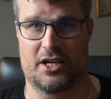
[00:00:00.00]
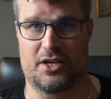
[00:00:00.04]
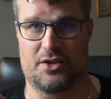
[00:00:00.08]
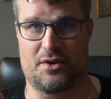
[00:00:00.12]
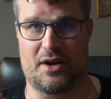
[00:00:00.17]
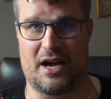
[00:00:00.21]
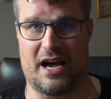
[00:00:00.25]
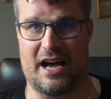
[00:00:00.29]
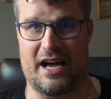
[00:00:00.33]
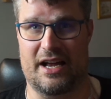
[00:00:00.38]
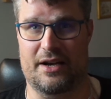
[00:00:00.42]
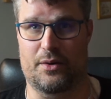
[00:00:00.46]

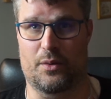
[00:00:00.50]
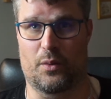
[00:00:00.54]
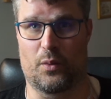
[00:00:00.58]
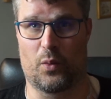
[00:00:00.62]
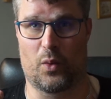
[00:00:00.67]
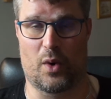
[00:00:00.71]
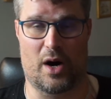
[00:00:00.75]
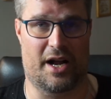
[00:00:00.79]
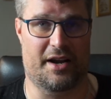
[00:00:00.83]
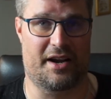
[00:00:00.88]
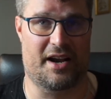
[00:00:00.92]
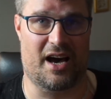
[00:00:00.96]
You had
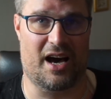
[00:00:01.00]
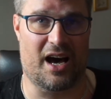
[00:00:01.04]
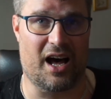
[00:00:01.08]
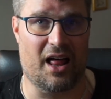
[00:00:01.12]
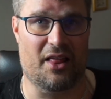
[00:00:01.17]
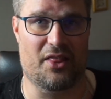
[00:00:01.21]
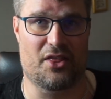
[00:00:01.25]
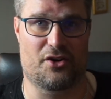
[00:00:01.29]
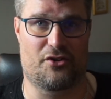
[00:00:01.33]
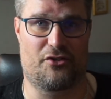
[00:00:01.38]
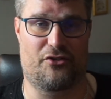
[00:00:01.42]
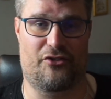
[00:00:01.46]
one
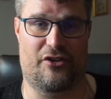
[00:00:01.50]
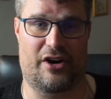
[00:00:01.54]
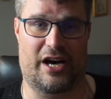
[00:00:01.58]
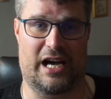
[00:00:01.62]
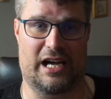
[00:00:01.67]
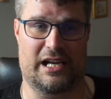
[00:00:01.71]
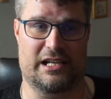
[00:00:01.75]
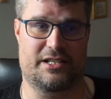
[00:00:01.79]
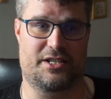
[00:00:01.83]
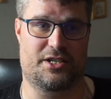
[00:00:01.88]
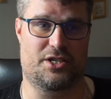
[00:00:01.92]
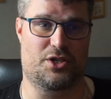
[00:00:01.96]
other
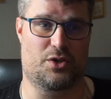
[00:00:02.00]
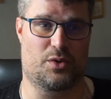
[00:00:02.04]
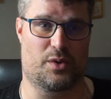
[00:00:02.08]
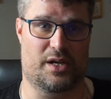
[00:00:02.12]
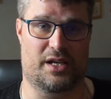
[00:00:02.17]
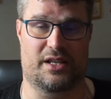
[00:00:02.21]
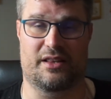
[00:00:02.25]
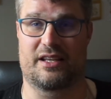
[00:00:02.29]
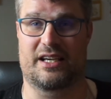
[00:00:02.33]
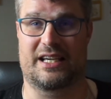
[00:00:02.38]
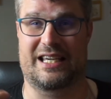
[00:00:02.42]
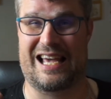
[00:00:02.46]
file to
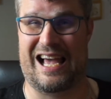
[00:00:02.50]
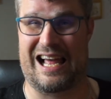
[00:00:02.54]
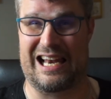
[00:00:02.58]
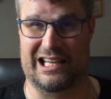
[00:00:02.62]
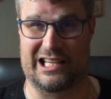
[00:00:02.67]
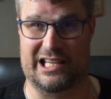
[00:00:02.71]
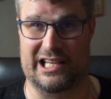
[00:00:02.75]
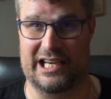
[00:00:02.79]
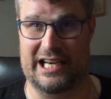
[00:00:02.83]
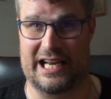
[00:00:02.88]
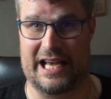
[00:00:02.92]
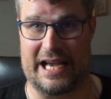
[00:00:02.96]
doing the
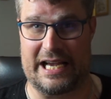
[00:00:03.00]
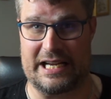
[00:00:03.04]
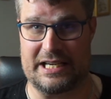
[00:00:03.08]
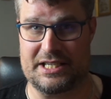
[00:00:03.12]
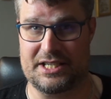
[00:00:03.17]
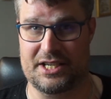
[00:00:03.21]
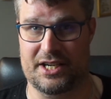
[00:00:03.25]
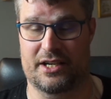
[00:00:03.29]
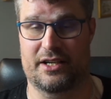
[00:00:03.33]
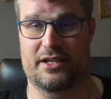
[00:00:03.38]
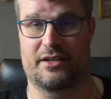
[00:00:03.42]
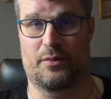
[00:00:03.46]

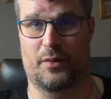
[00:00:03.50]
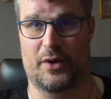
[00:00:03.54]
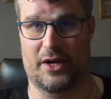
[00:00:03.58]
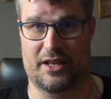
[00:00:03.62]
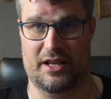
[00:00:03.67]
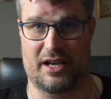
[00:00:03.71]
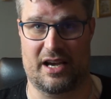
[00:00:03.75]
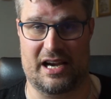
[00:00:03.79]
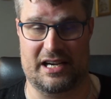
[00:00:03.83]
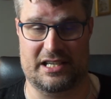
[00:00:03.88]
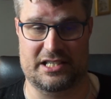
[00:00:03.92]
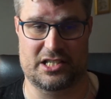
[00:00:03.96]
calculation where
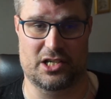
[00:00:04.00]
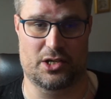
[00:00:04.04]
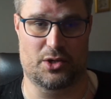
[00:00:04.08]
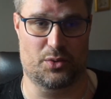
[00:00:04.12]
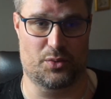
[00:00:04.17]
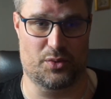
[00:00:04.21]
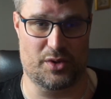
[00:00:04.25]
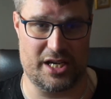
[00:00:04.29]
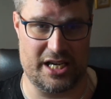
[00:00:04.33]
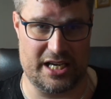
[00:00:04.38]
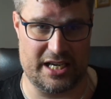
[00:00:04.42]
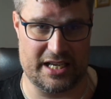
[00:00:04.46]
they actually
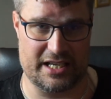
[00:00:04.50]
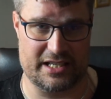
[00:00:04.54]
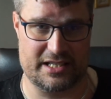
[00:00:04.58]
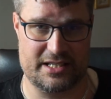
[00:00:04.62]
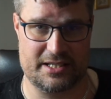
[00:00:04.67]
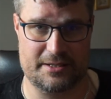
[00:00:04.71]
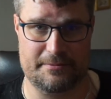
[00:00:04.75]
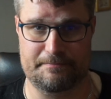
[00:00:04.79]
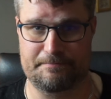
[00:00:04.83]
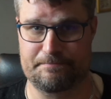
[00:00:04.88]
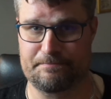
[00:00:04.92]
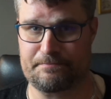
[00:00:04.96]
read
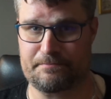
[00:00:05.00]
it.